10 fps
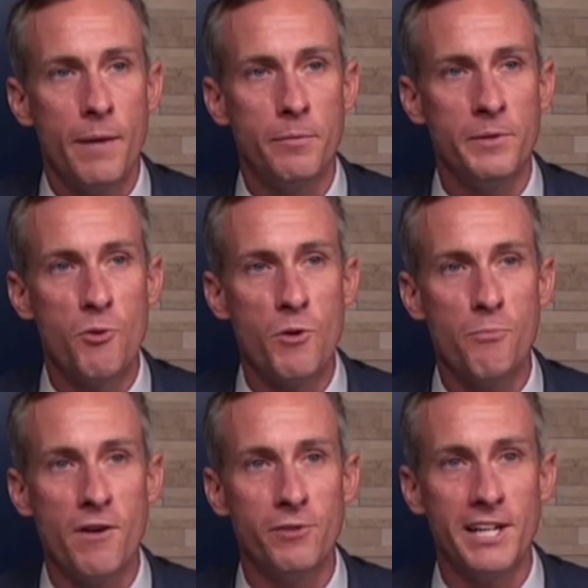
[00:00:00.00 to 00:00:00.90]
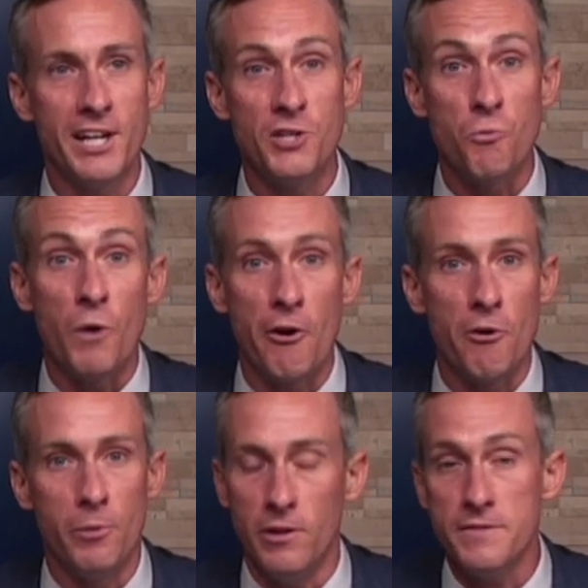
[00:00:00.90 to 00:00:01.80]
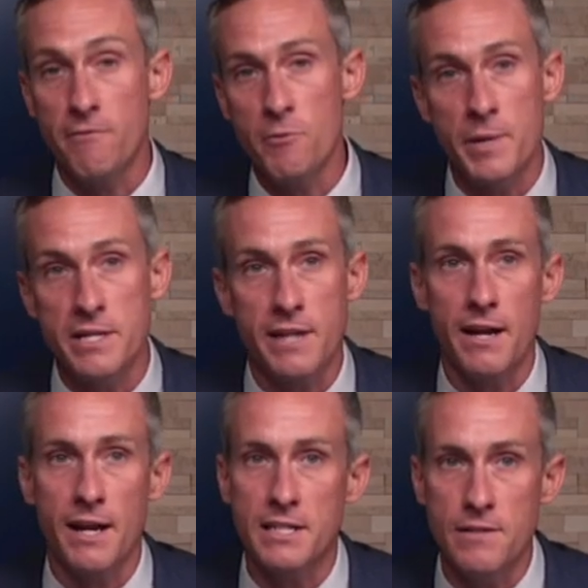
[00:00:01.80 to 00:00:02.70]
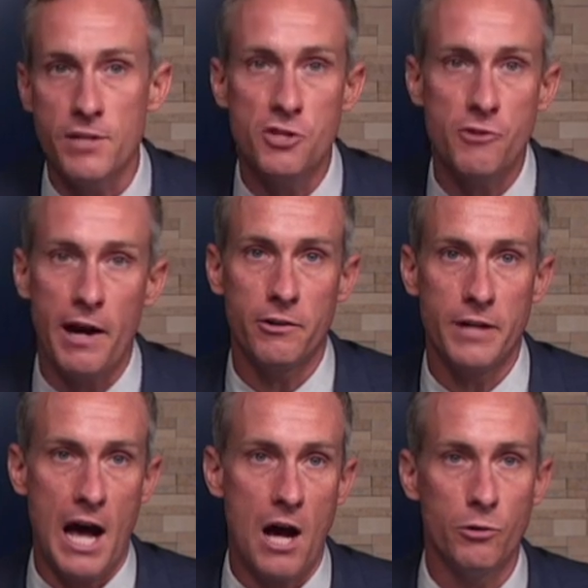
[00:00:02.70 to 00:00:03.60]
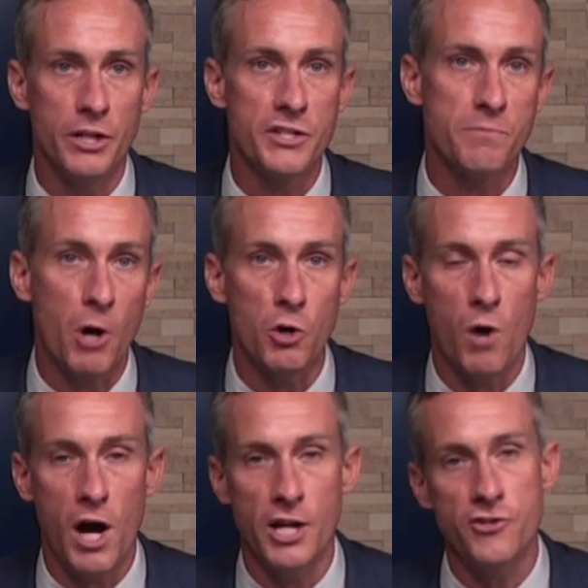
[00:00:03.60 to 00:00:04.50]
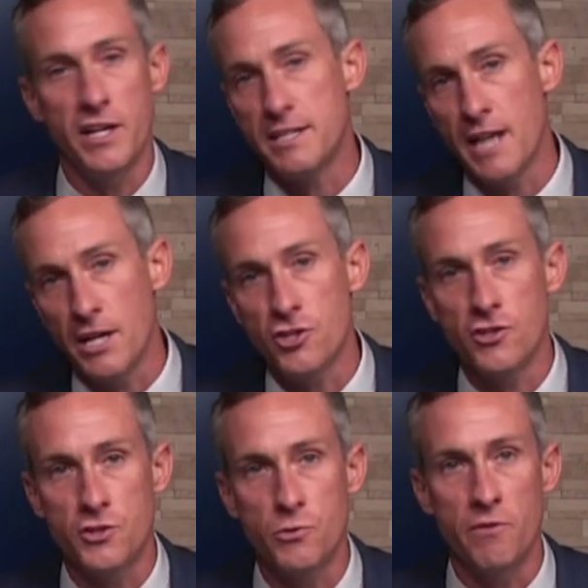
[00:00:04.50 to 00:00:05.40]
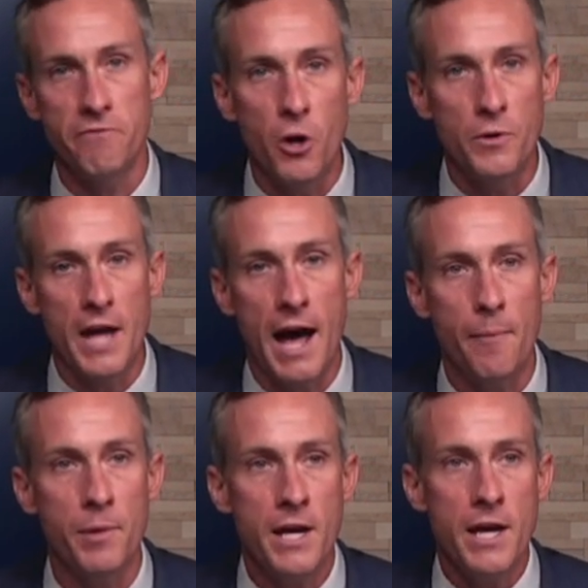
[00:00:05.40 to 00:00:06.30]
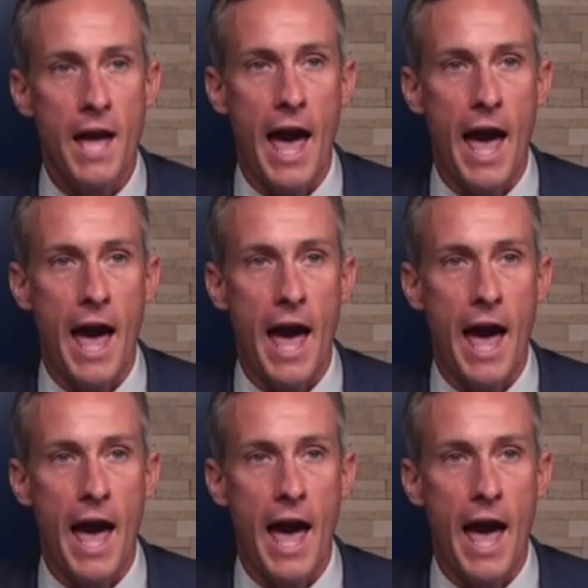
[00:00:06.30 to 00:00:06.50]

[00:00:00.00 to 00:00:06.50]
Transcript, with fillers: Probably more prevalent is wearables. Everybody's got an activity tracker now or a smartwatch that attaches to a phone app.